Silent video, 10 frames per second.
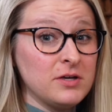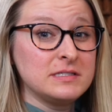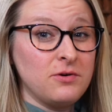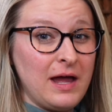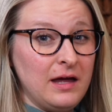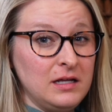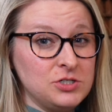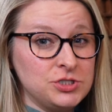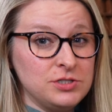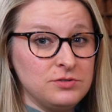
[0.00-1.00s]
also had
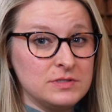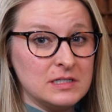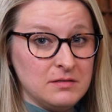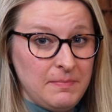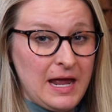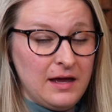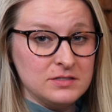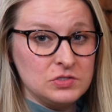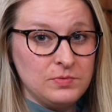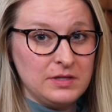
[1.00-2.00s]
issues in the
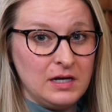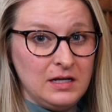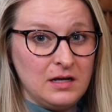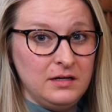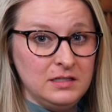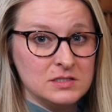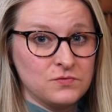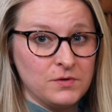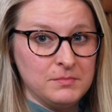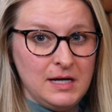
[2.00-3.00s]
past with getting onions
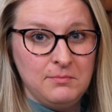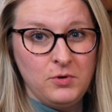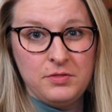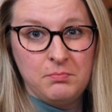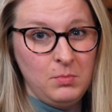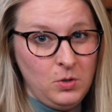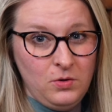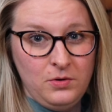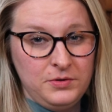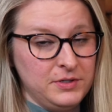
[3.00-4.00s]
from them with
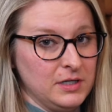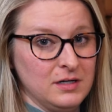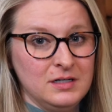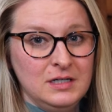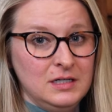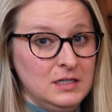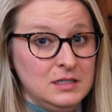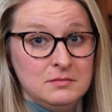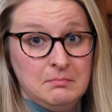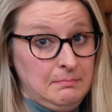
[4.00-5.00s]
mold or
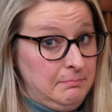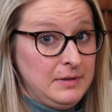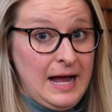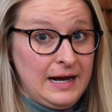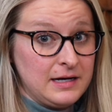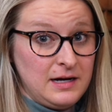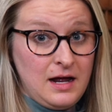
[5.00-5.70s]
black